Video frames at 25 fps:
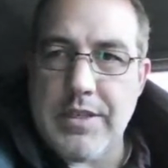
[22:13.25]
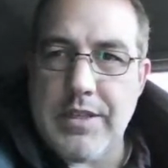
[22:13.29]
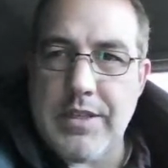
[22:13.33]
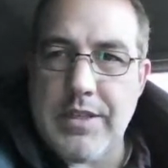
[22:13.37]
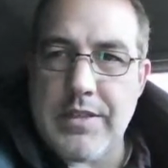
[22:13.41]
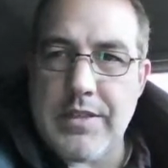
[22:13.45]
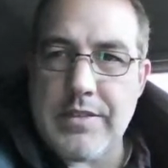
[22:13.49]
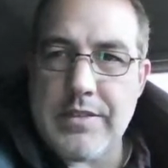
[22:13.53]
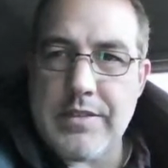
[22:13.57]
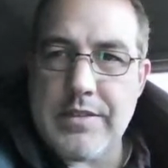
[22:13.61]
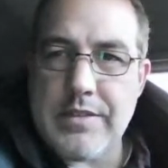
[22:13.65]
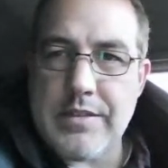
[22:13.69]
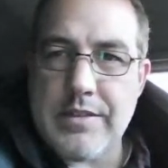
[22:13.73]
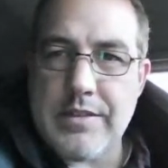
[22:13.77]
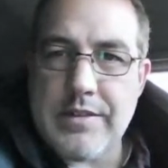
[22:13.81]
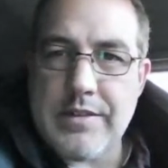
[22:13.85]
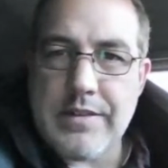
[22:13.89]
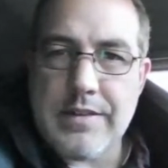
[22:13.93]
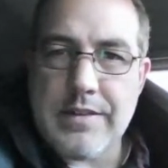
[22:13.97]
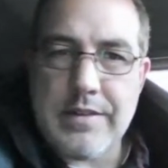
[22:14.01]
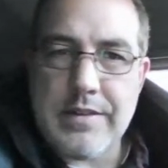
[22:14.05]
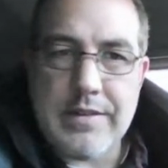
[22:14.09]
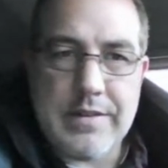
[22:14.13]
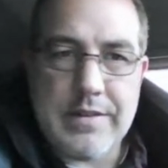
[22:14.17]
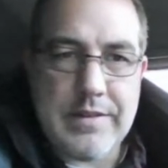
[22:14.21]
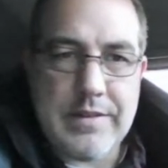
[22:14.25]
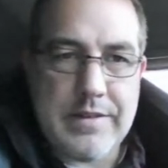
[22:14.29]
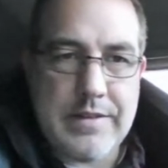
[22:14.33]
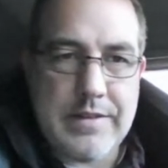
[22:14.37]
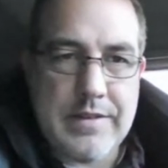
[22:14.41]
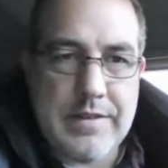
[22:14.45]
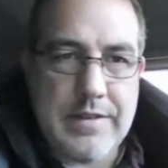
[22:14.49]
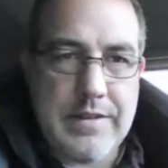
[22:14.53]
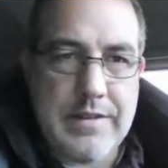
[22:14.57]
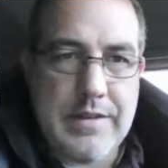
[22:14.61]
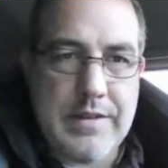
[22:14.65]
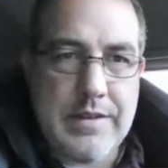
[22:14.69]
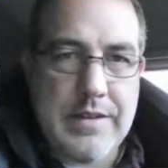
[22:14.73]
This
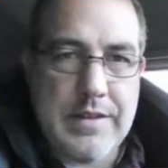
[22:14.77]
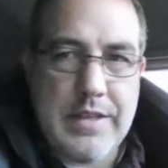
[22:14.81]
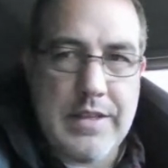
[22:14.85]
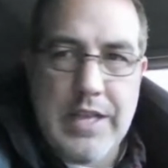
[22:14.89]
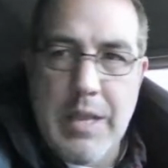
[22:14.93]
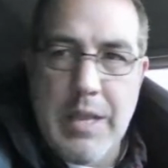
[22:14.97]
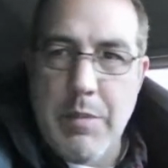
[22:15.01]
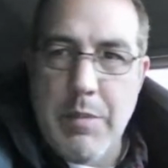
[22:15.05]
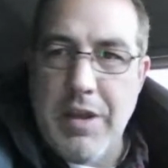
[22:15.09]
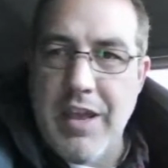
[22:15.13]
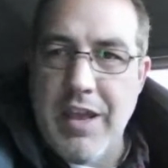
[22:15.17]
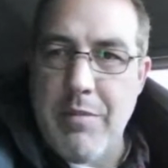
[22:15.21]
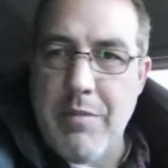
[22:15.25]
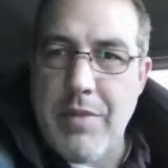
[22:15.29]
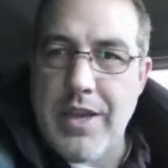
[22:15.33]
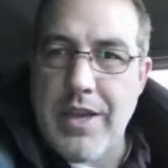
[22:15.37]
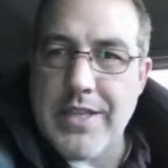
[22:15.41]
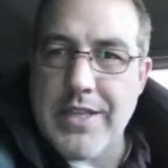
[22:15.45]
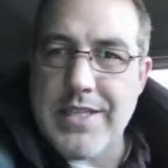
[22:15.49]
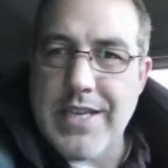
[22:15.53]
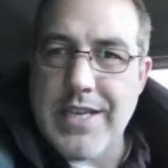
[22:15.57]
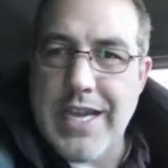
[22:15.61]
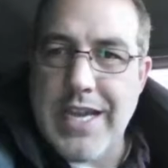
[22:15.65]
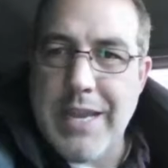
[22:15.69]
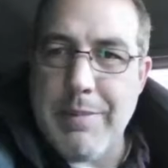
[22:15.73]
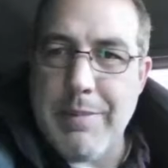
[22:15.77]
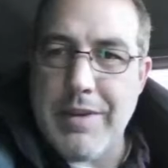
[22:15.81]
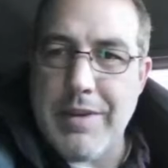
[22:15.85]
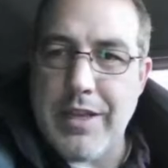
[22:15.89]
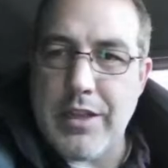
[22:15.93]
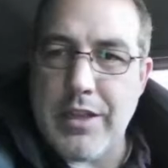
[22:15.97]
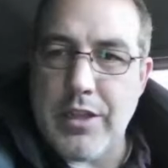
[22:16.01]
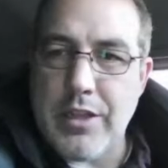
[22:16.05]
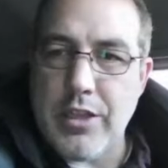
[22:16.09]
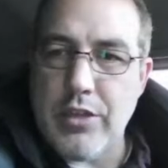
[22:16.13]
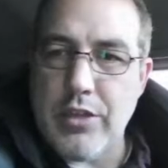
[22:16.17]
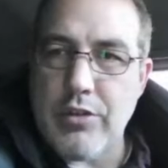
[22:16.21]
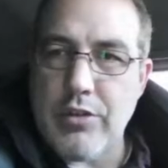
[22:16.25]
might have my timing
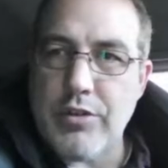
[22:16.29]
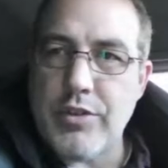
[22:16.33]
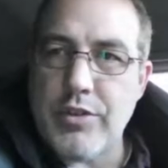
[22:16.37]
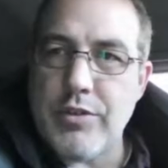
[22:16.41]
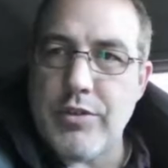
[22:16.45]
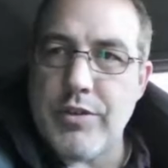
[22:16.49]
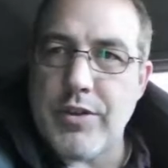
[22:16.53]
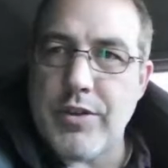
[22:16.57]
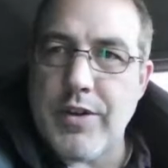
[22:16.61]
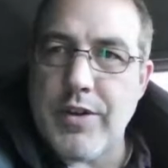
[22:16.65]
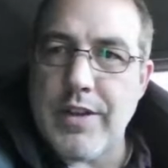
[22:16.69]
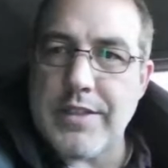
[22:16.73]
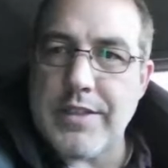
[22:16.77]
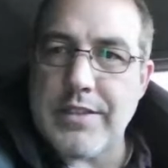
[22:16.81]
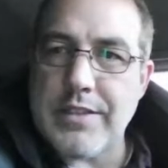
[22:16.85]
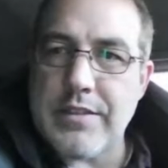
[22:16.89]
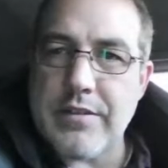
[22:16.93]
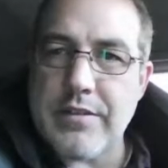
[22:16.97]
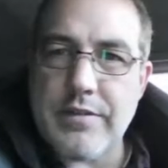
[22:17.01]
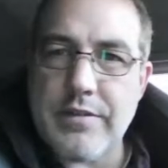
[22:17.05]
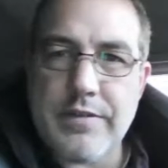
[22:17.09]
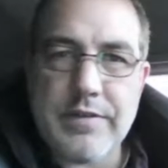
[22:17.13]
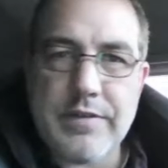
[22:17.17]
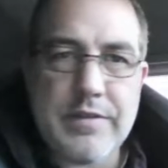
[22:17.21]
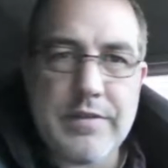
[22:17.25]
a little too aggressive.